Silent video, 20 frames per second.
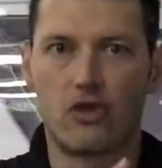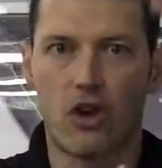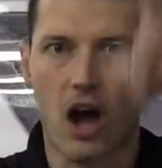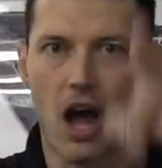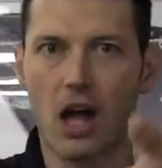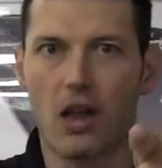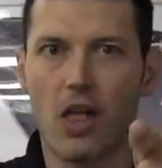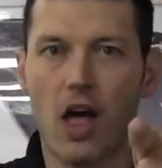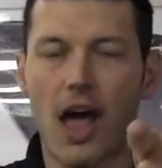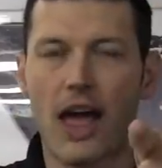
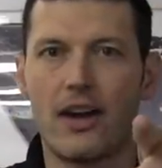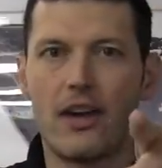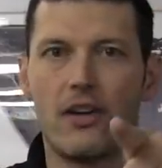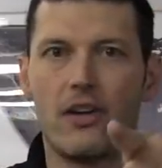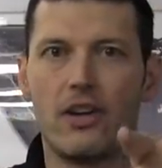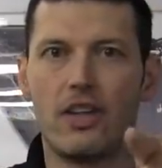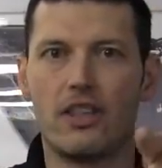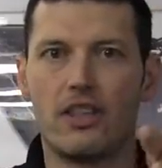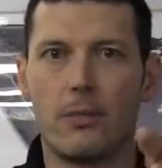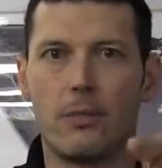draw a line
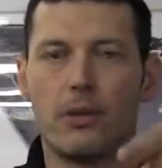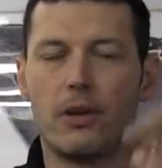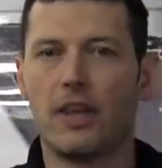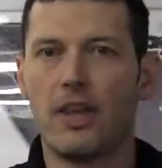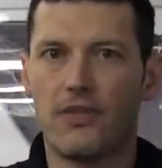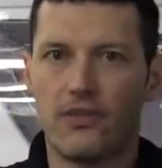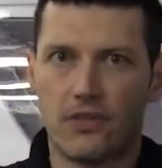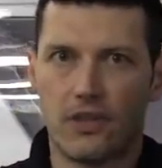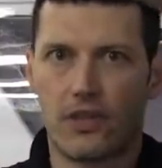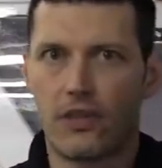underneath the
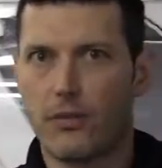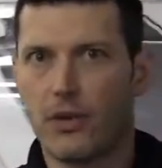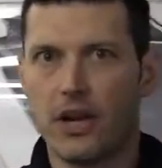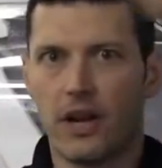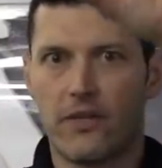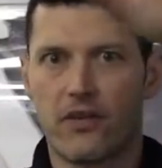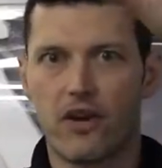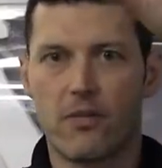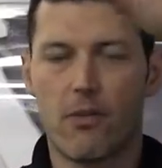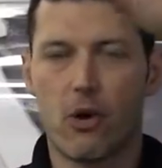beliefs, the three
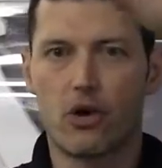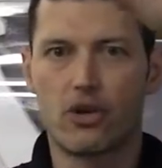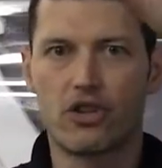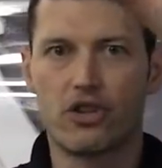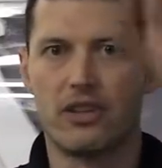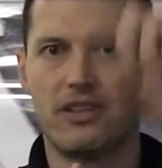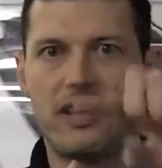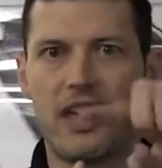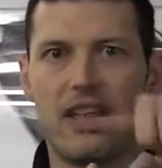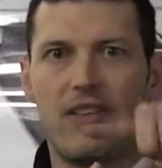different
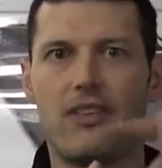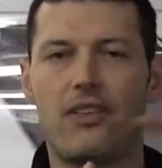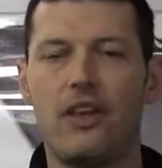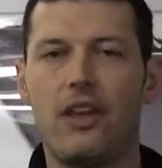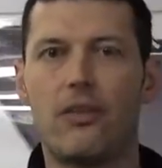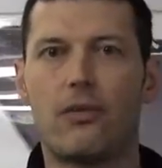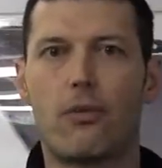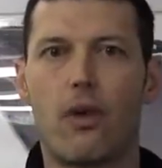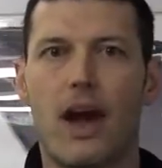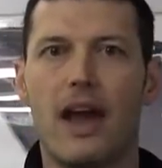emotional
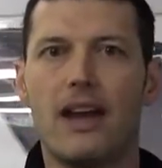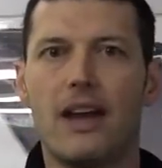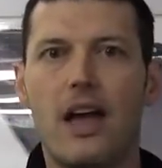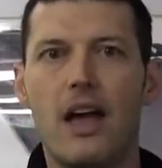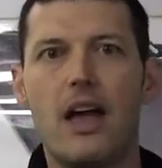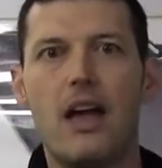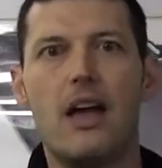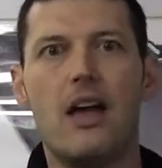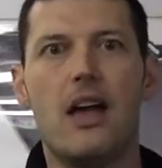intensities, write